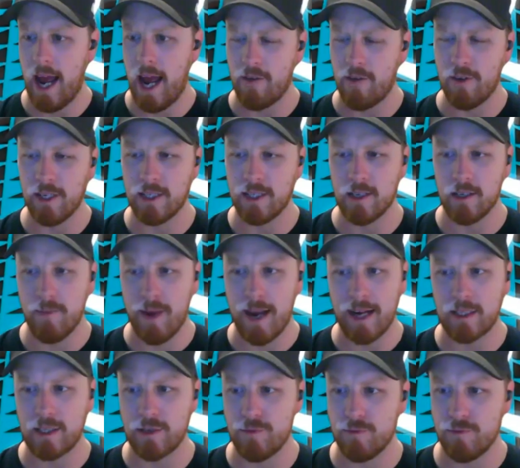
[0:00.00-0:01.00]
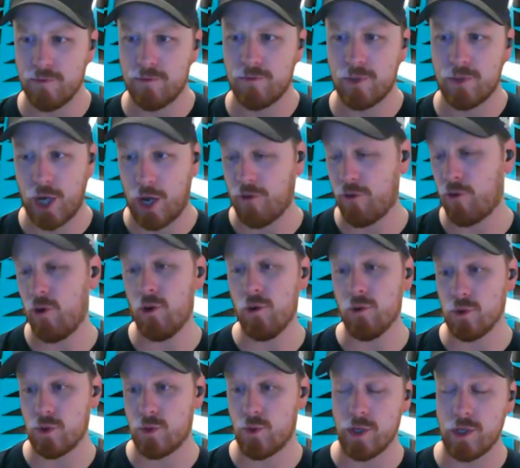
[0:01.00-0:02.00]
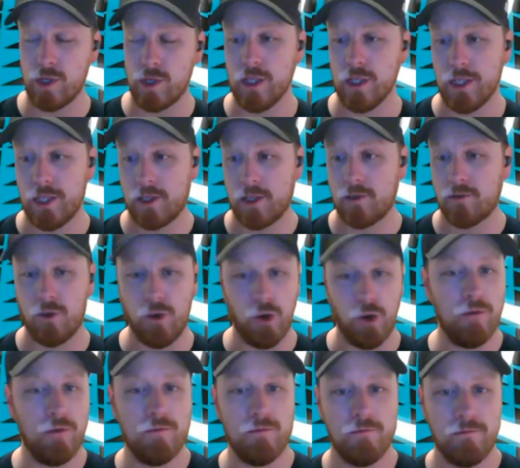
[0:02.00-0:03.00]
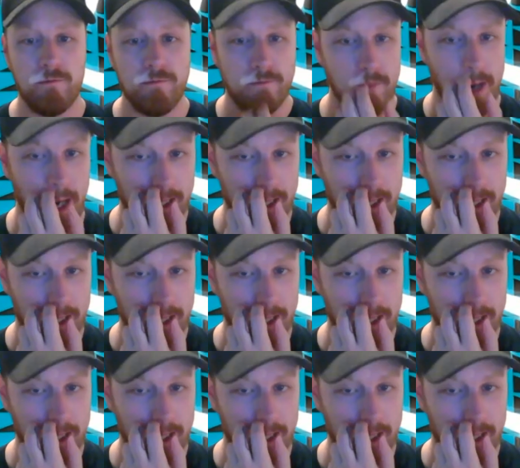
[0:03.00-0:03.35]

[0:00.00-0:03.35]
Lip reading: having to make some tough calls, which is good, I